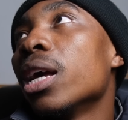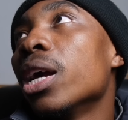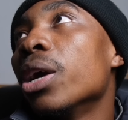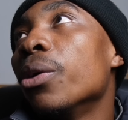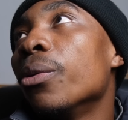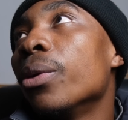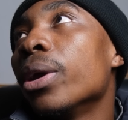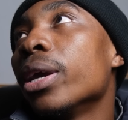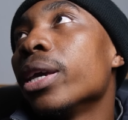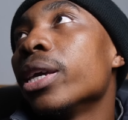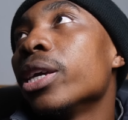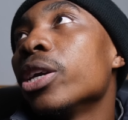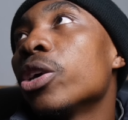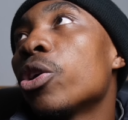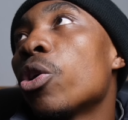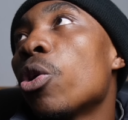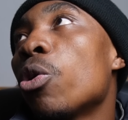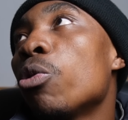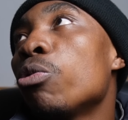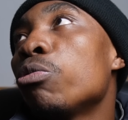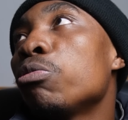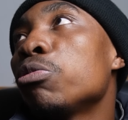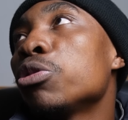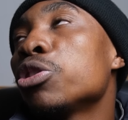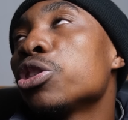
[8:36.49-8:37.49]
where he
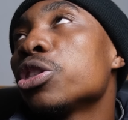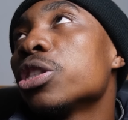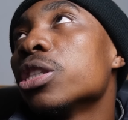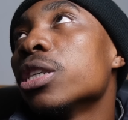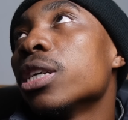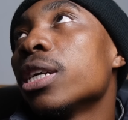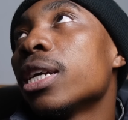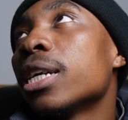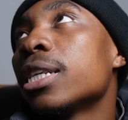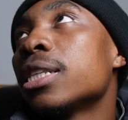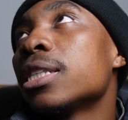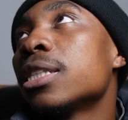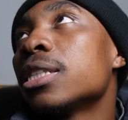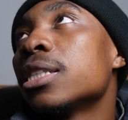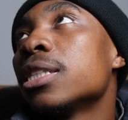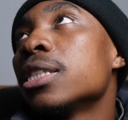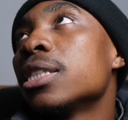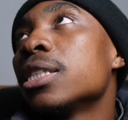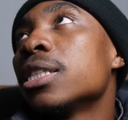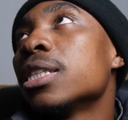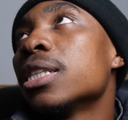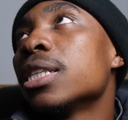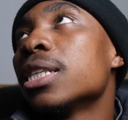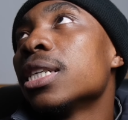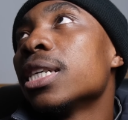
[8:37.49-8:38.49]
coached,
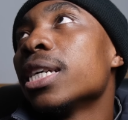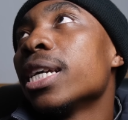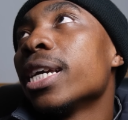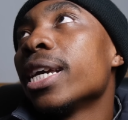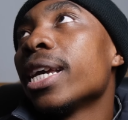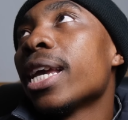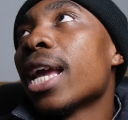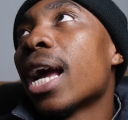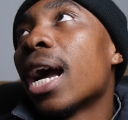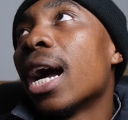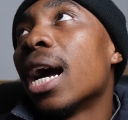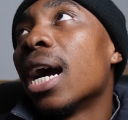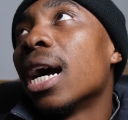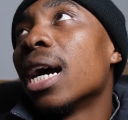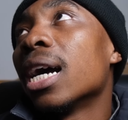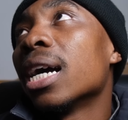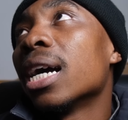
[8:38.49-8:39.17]
and yeah,